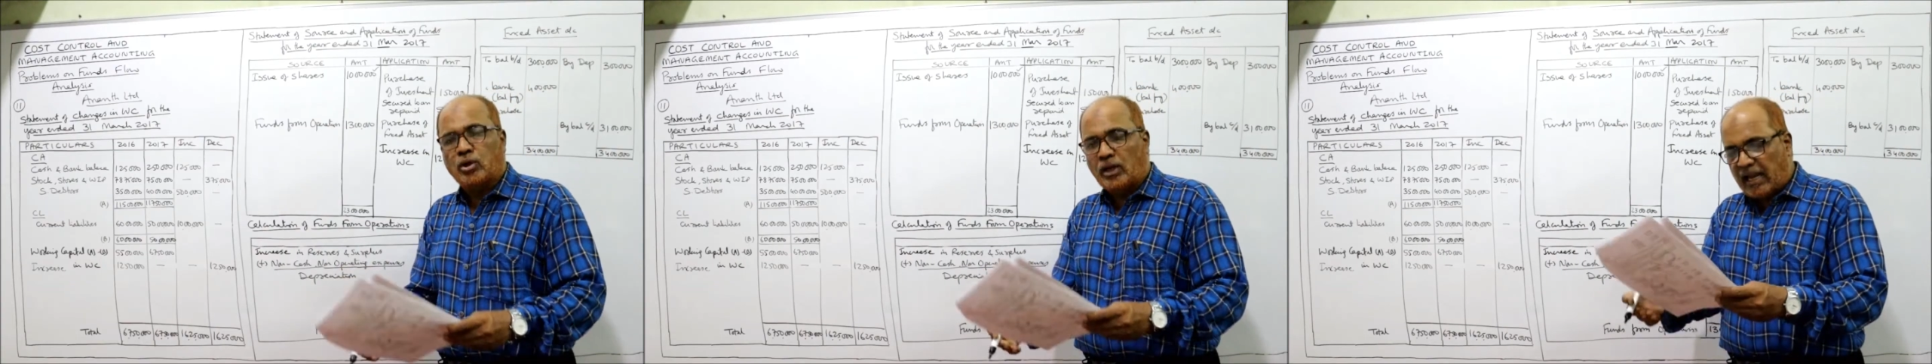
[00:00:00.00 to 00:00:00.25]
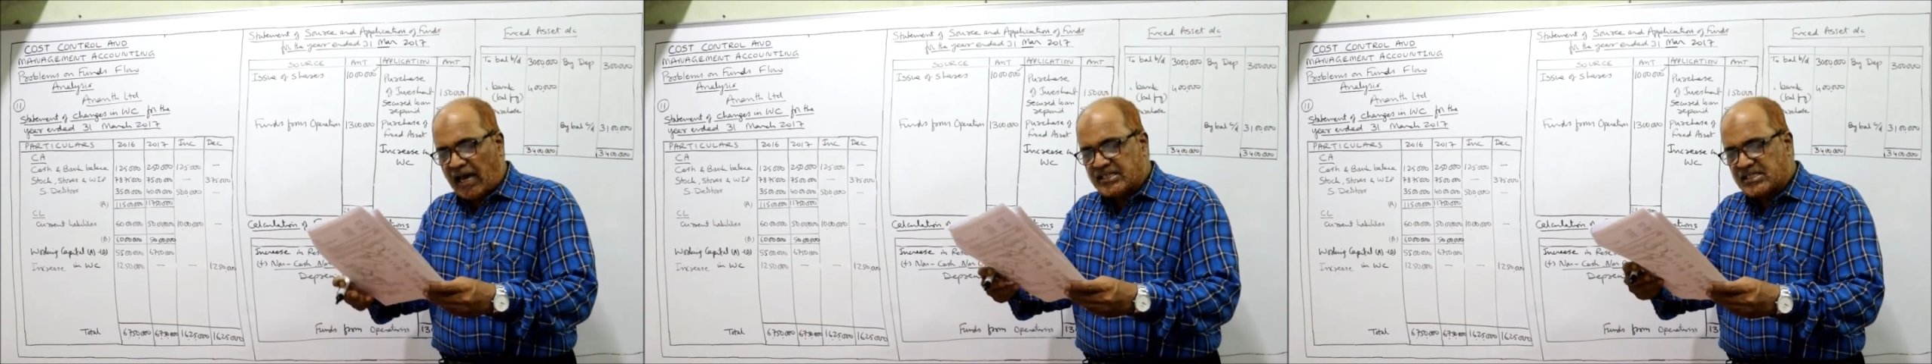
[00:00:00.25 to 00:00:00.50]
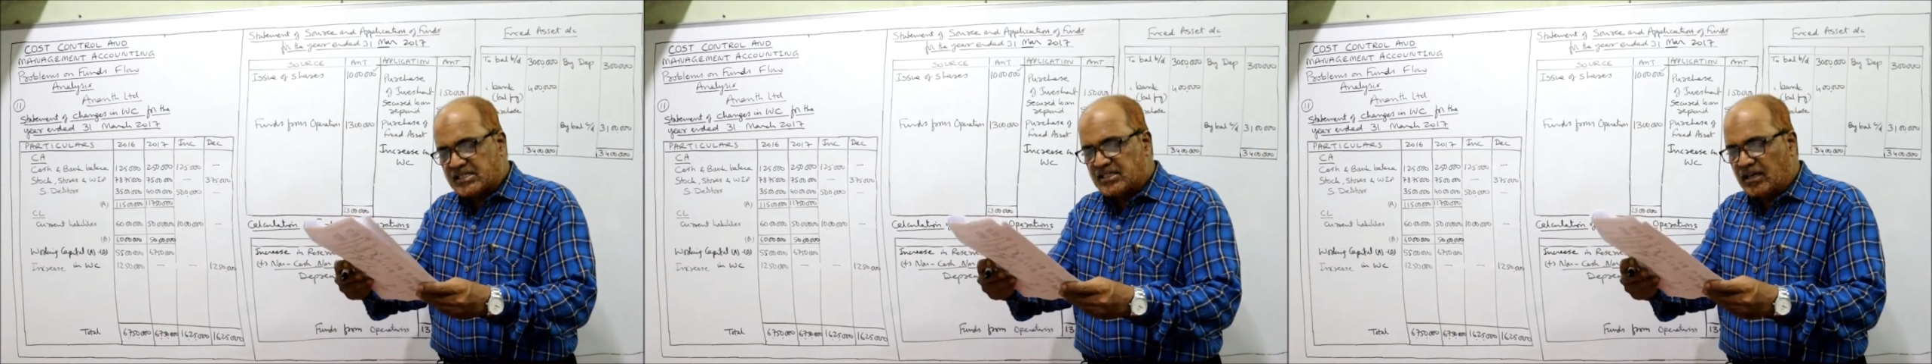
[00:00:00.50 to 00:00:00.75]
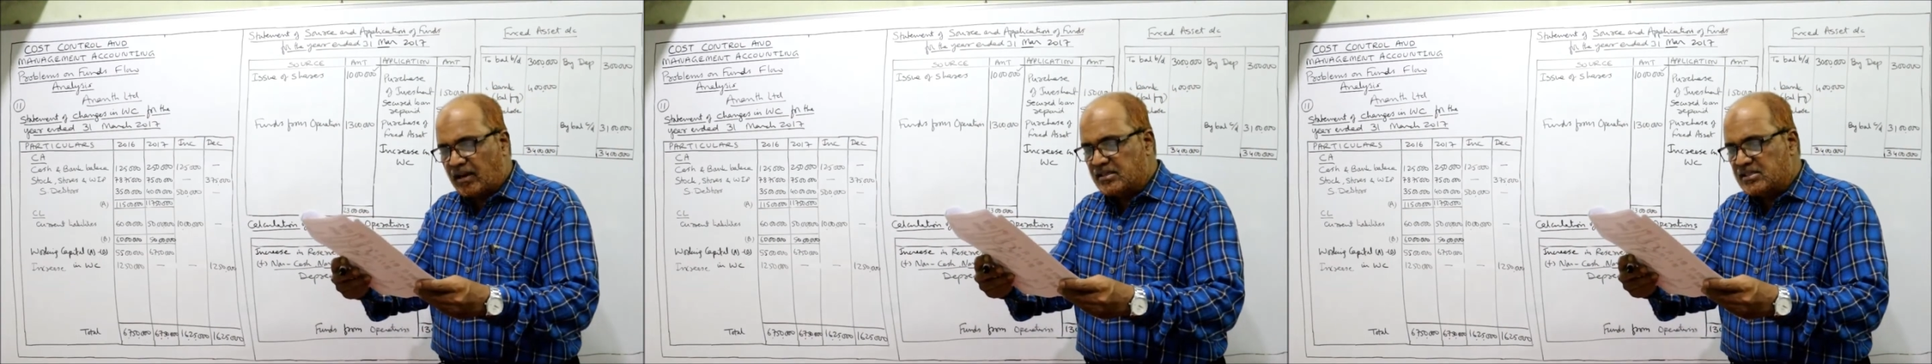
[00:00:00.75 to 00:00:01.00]
So last
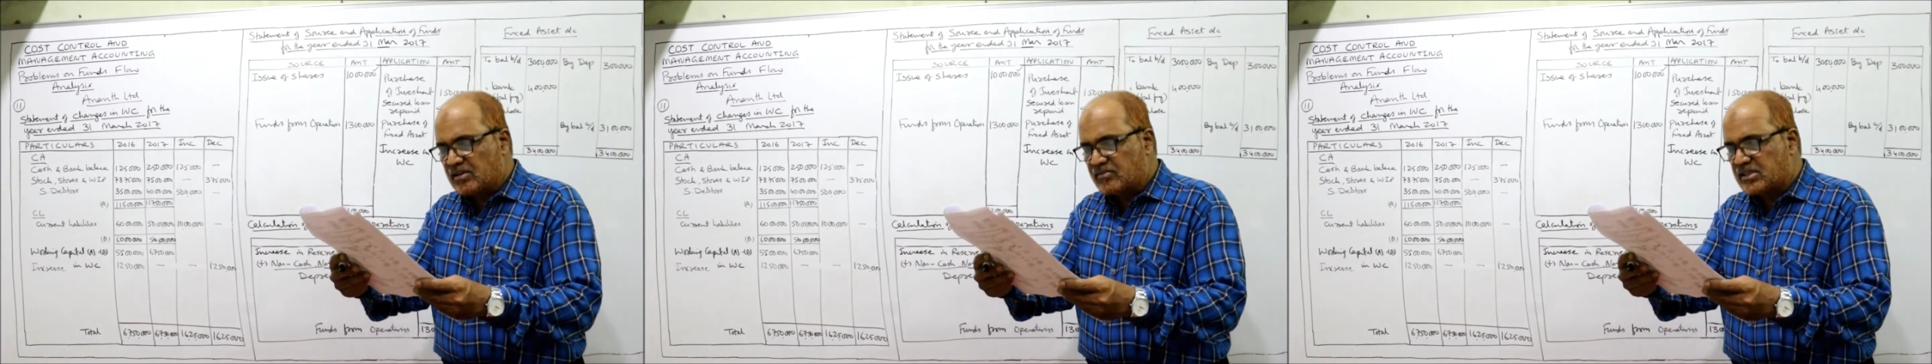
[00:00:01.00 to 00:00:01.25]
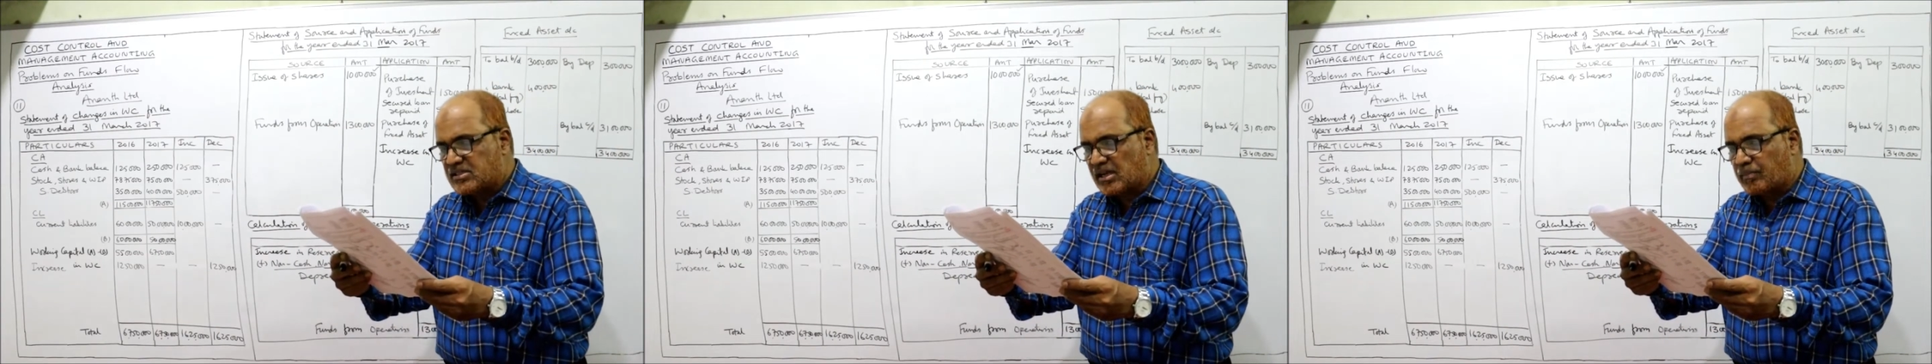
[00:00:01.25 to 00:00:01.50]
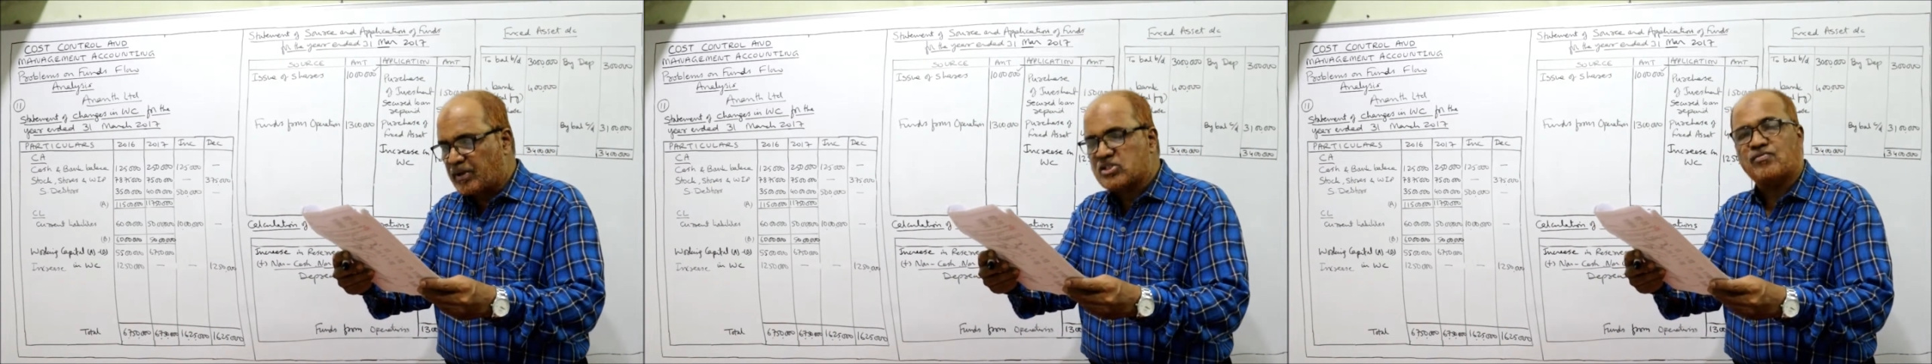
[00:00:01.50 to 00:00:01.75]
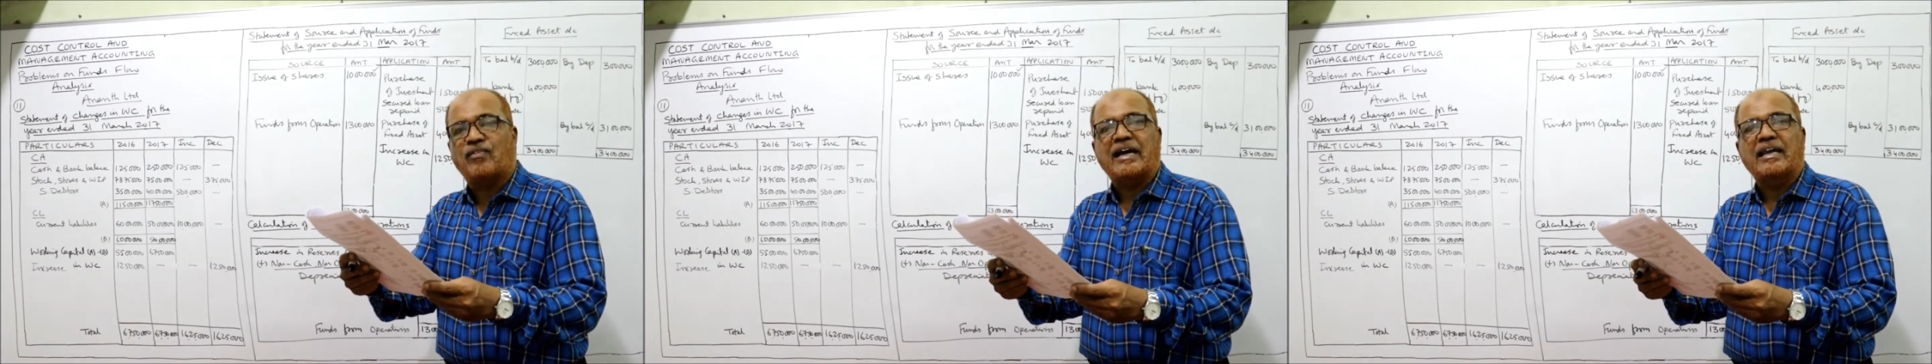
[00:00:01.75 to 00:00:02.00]
year reserves and
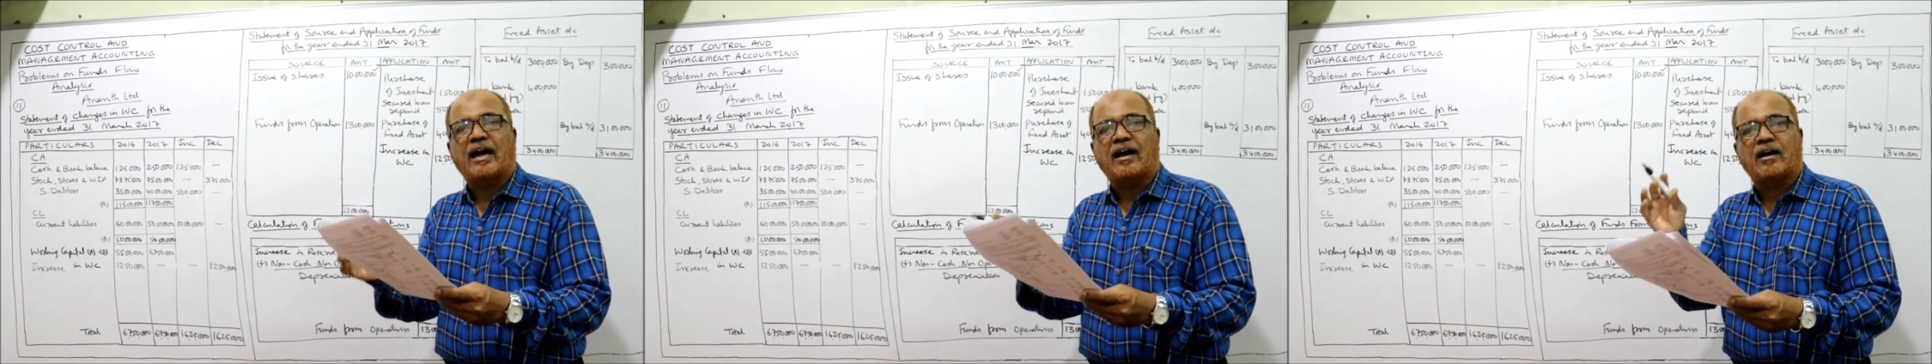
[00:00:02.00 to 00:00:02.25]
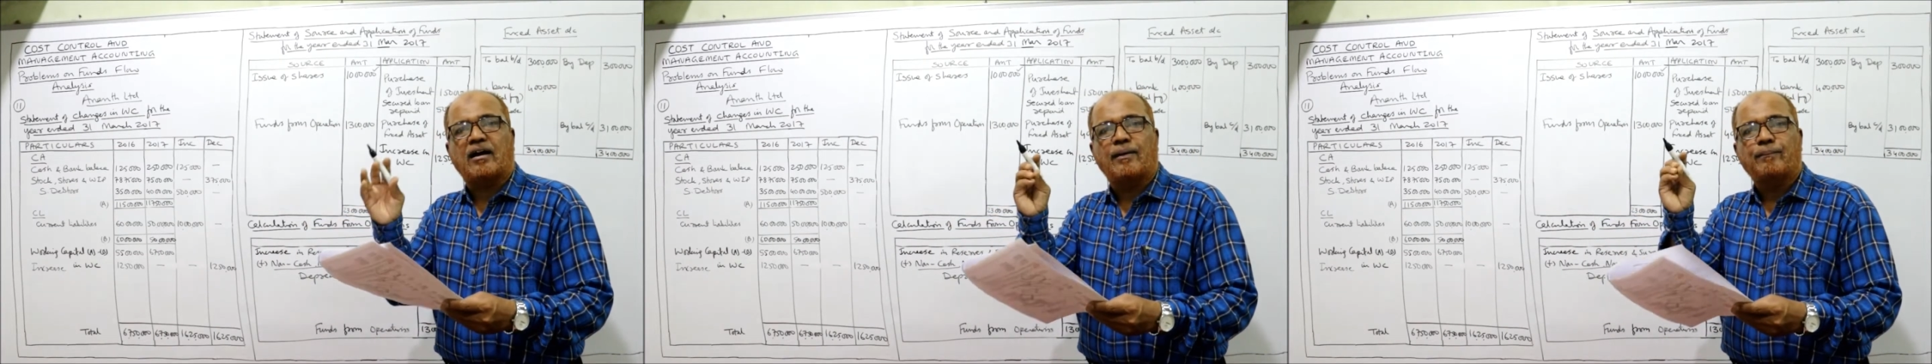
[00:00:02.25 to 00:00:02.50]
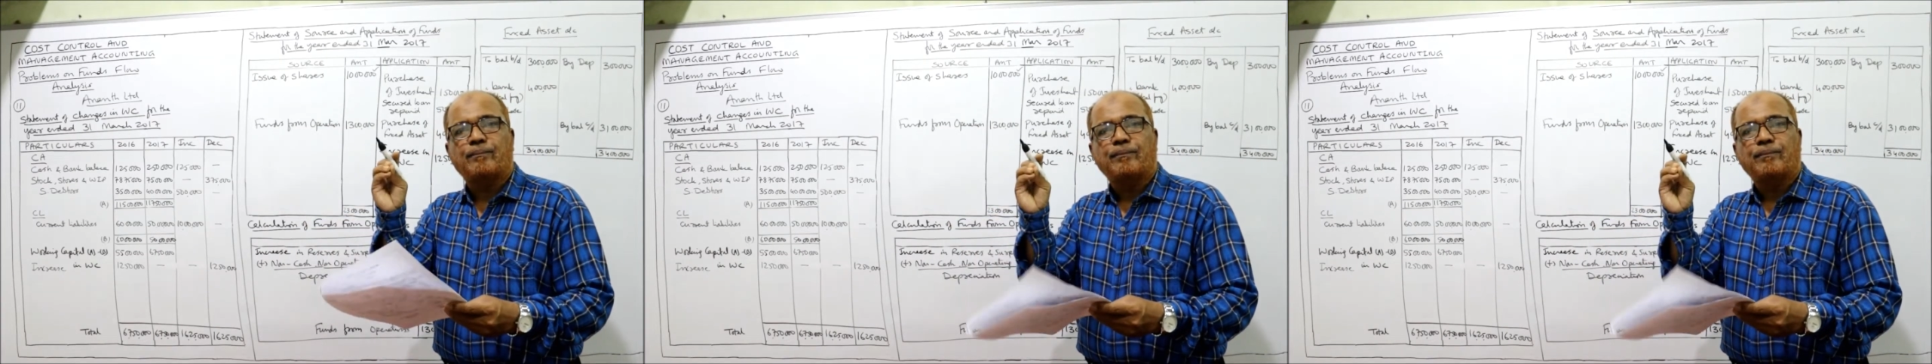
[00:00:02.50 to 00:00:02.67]
surplus 5 lakh